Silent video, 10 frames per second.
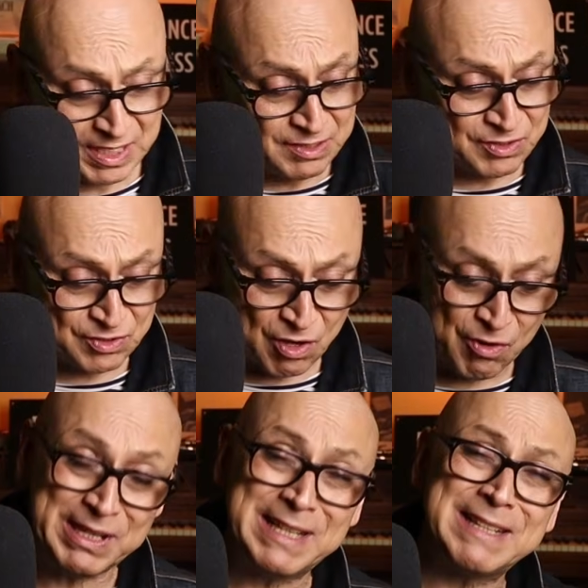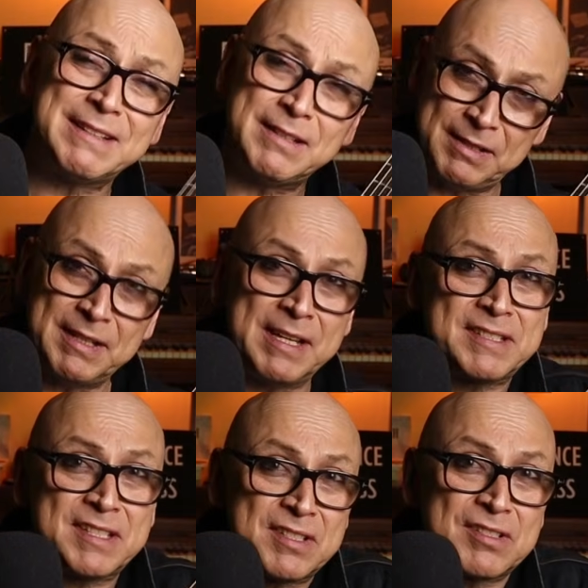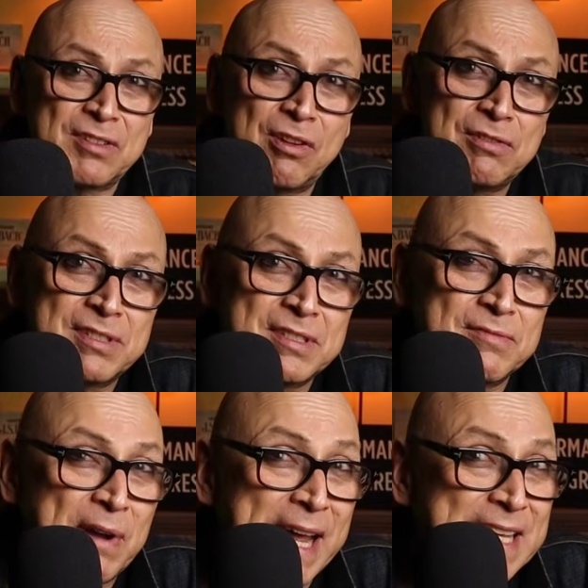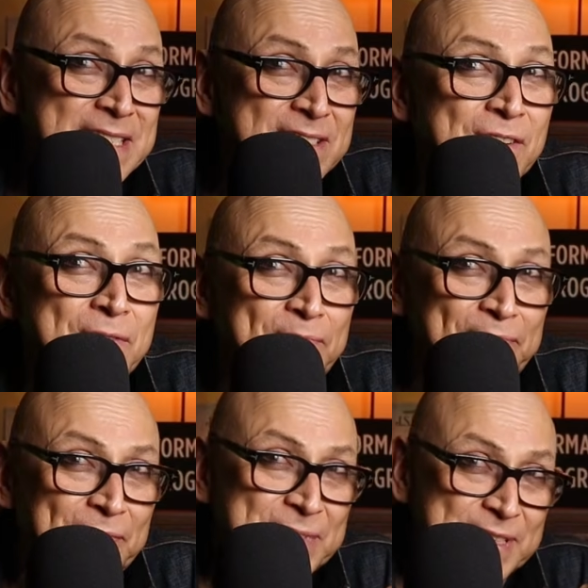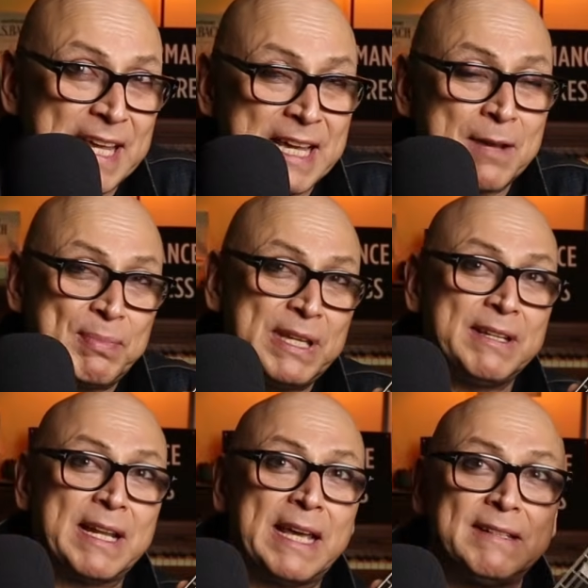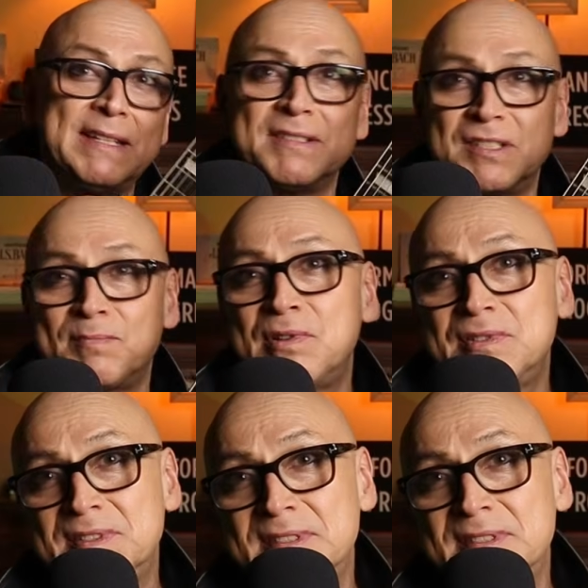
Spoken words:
So this is as close as what I guess they're saying a P90 is supposed to